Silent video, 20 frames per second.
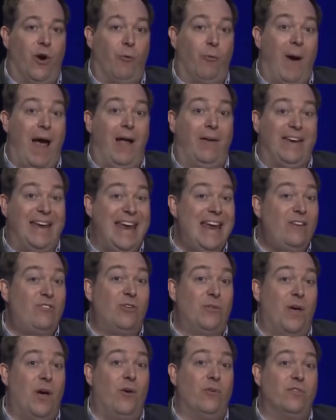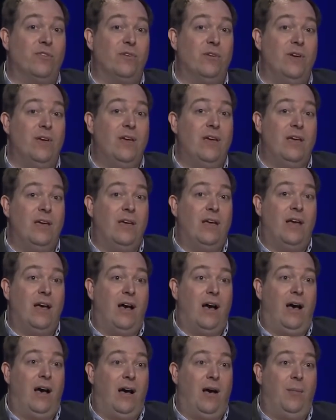around each of those
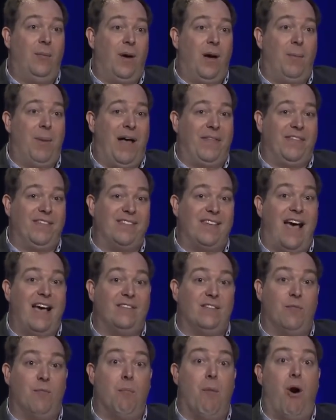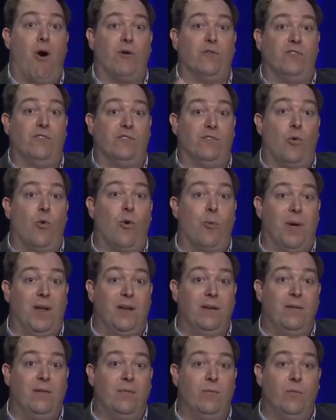um, about the size of Mars's
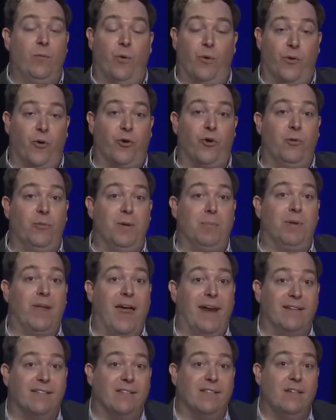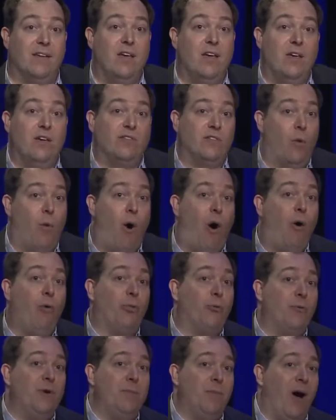orbit where there could be planets. So all
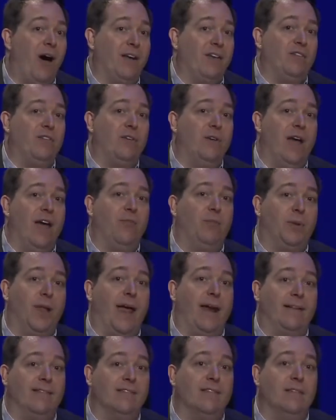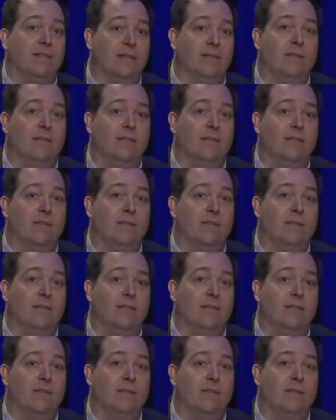three bodies could have planets.